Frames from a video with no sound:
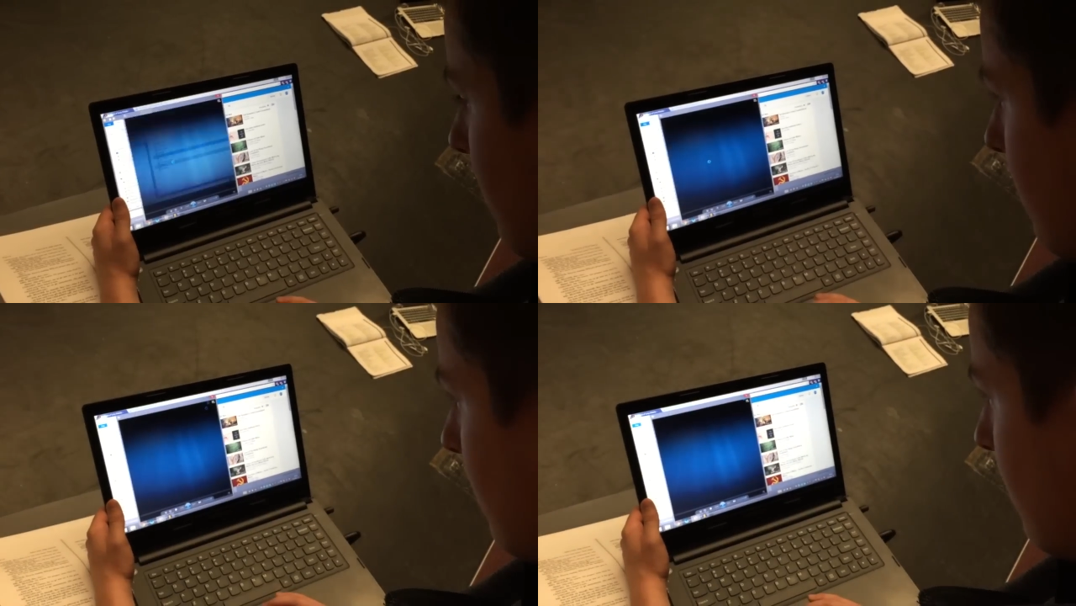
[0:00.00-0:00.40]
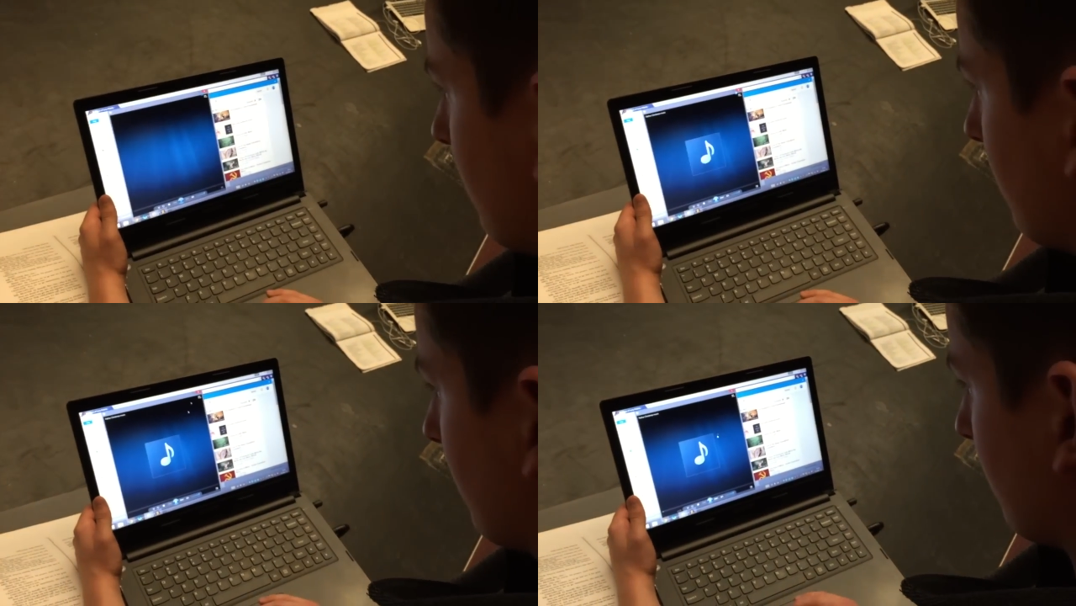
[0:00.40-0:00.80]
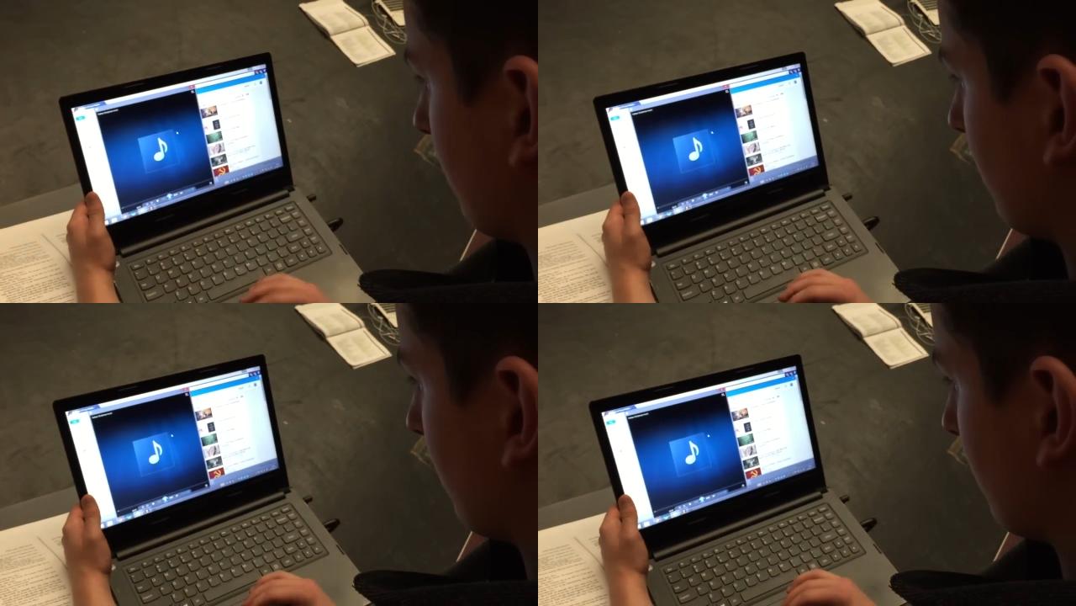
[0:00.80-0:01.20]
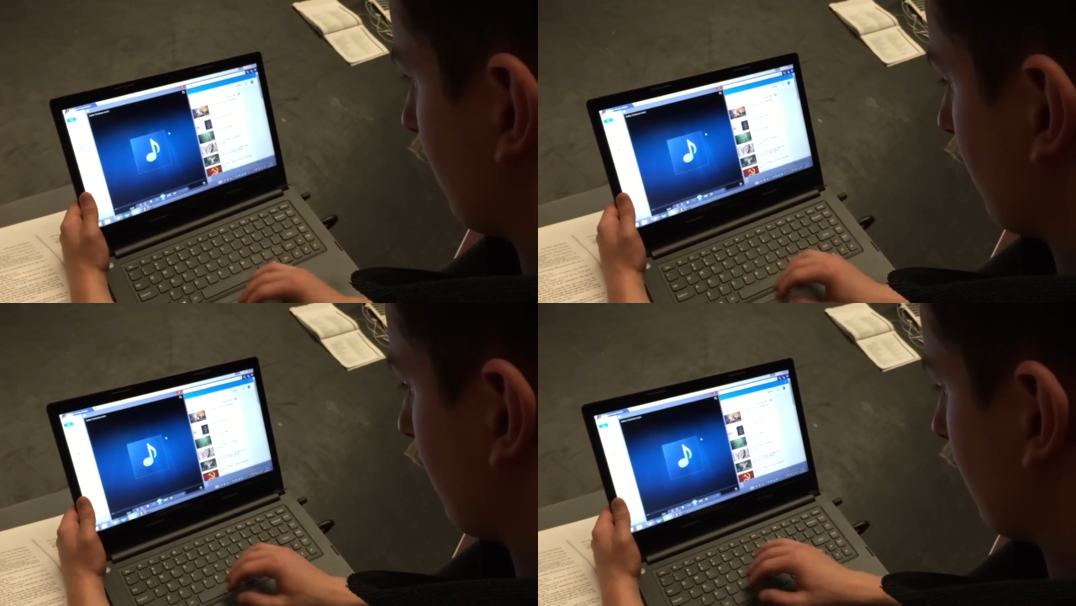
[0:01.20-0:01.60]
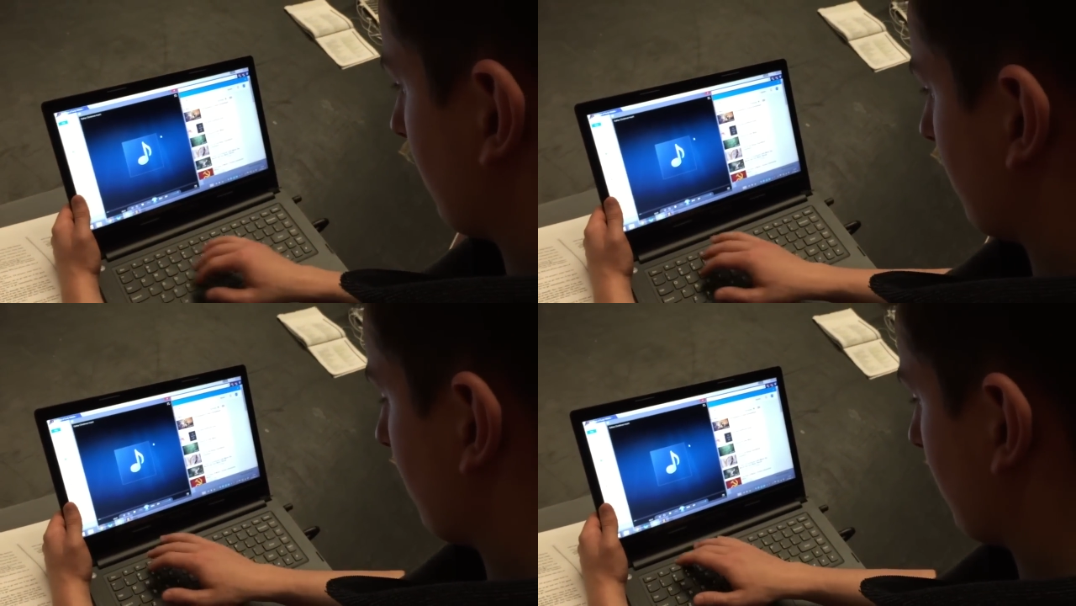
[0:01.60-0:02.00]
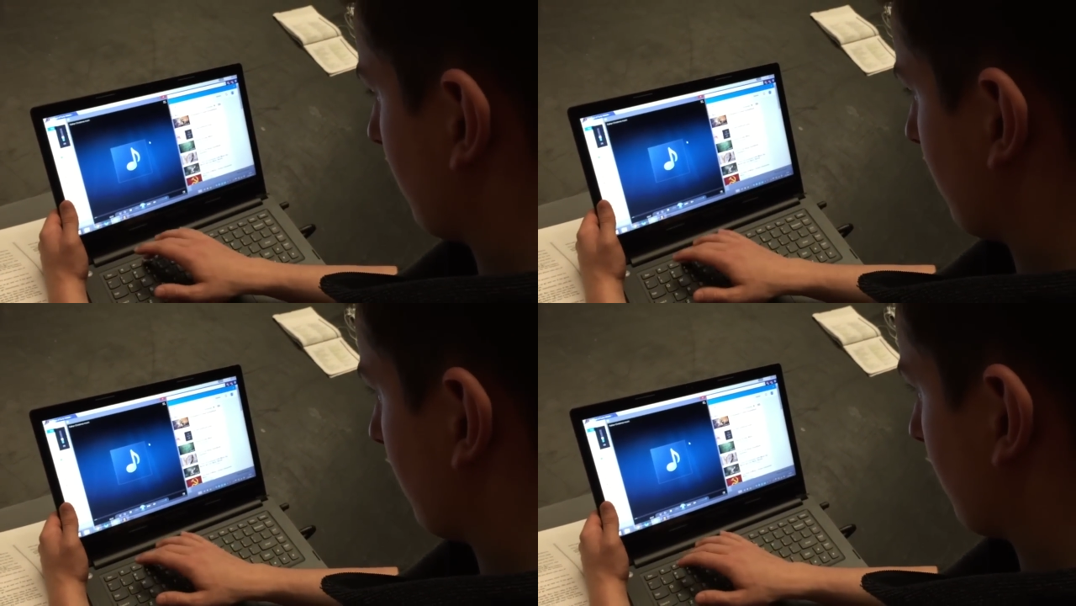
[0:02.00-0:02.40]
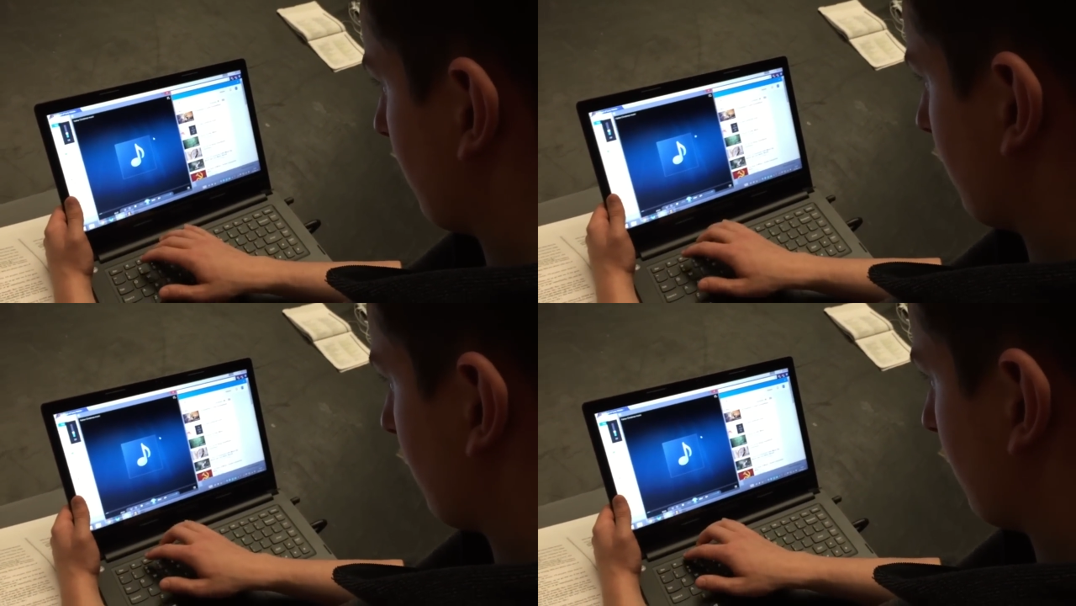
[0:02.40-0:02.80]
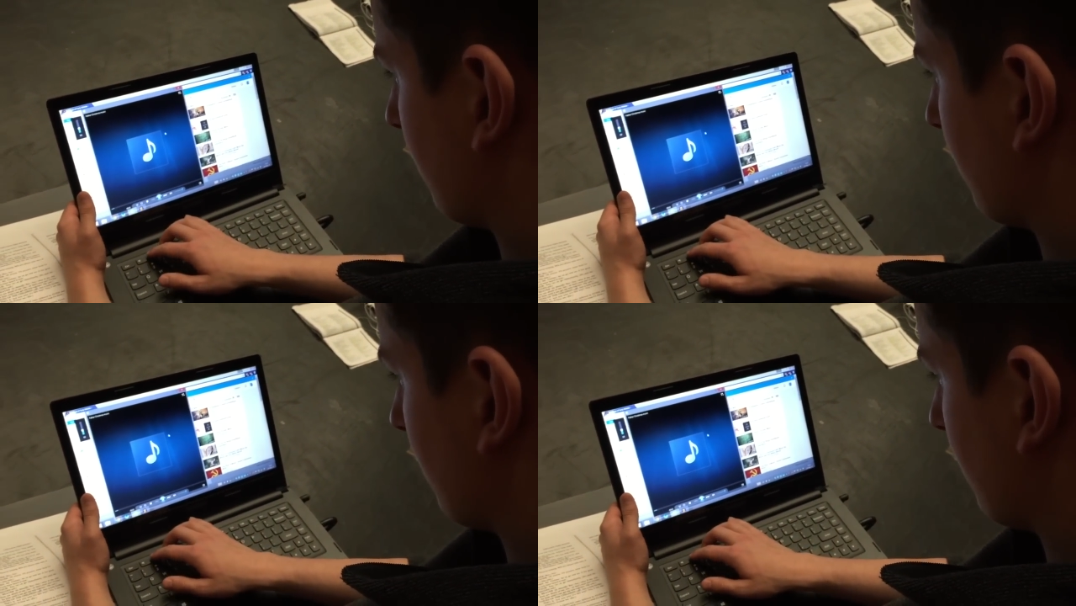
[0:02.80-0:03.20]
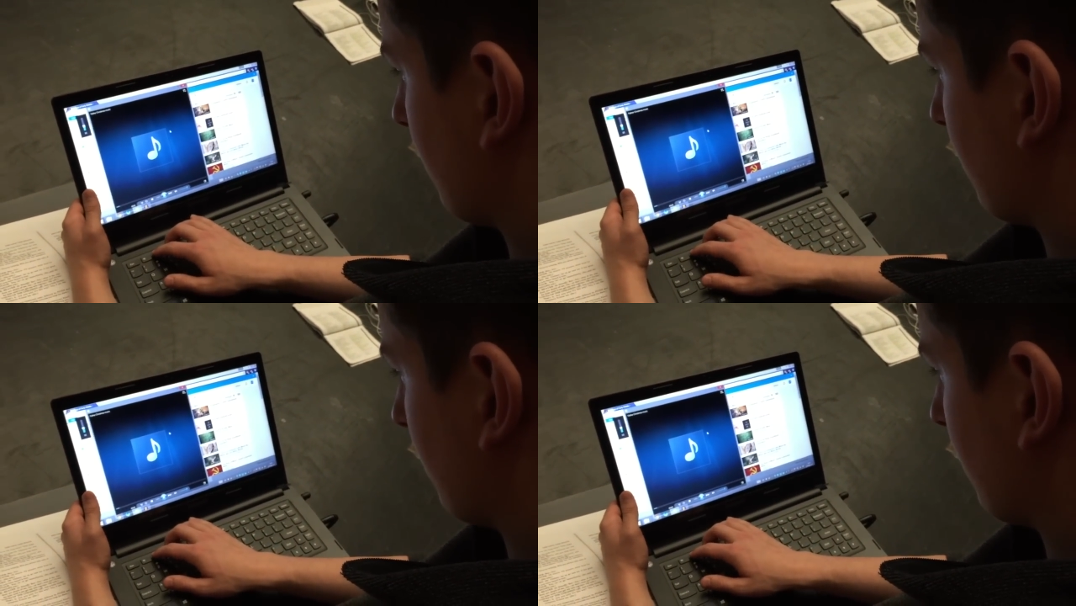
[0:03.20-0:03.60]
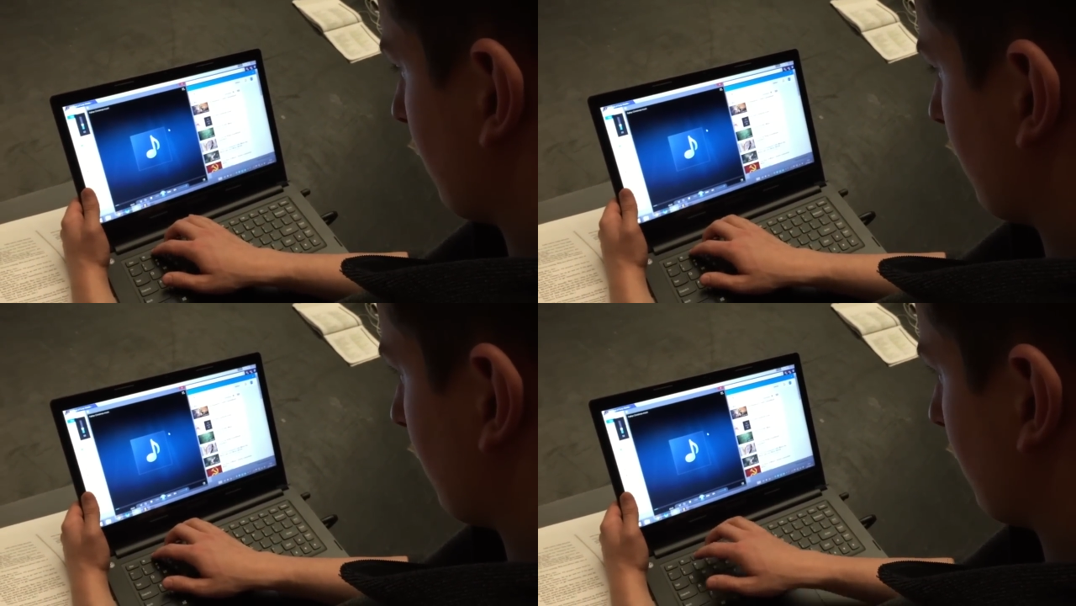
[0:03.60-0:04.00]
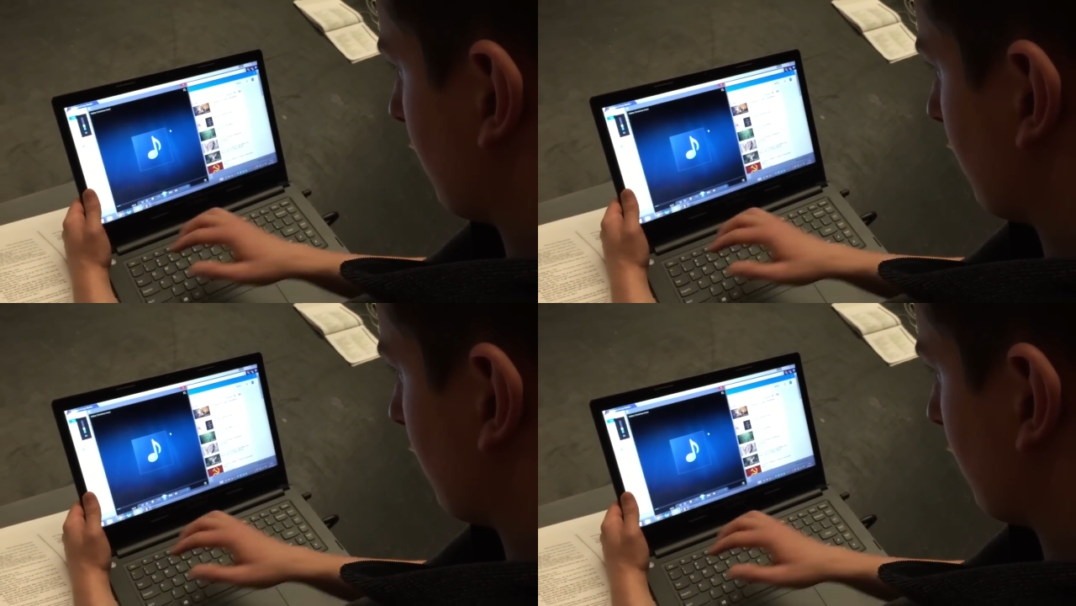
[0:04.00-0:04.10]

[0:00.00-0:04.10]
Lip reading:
[unreadable: no face in view]